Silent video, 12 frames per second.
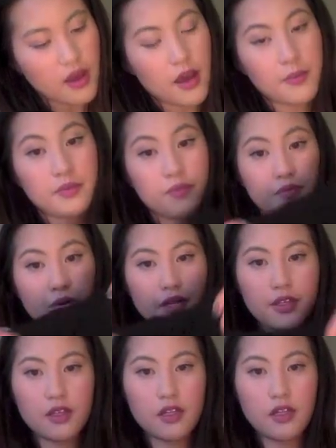I'm
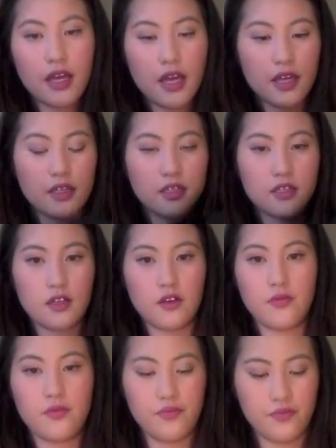bringing the legs, so